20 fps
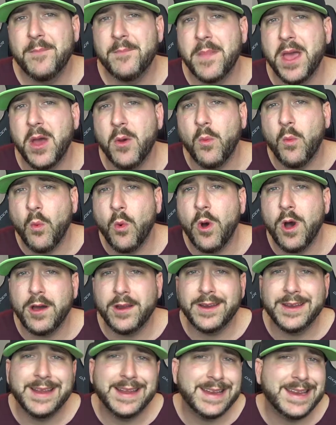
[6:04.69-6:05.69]
met
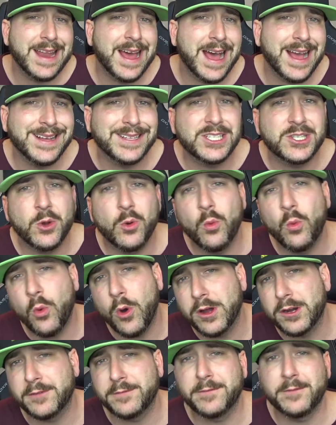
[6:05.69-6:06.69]
one nice,
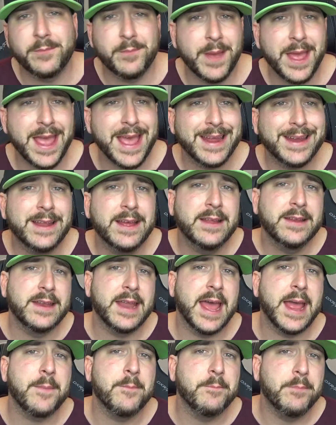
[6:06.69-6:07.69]
wonderful man
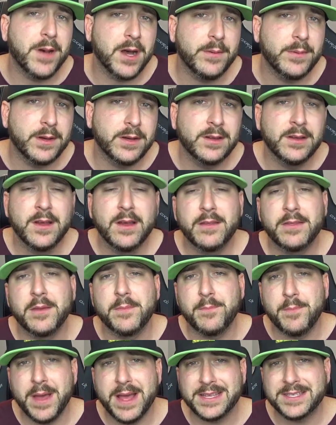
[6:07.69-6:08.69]
named Bubba, the
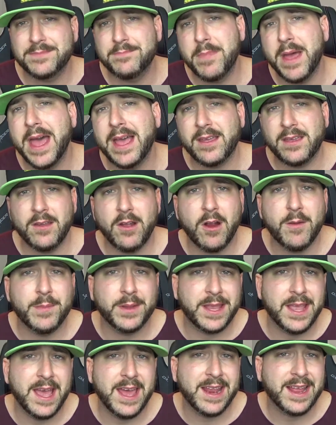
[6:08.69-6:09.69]
best backyard
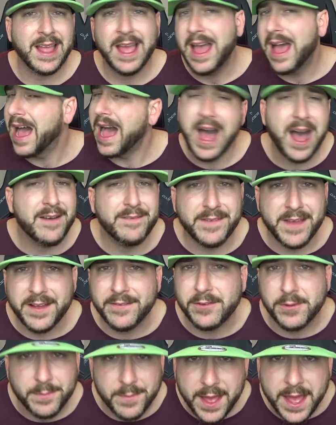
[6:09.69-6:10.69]
mechanic I've
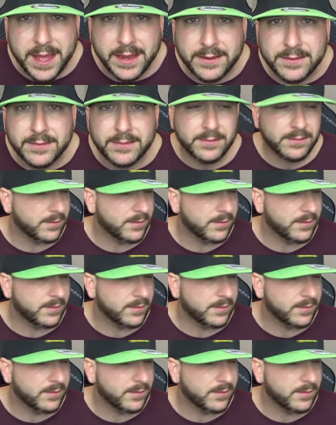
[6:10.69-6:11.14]
ever met.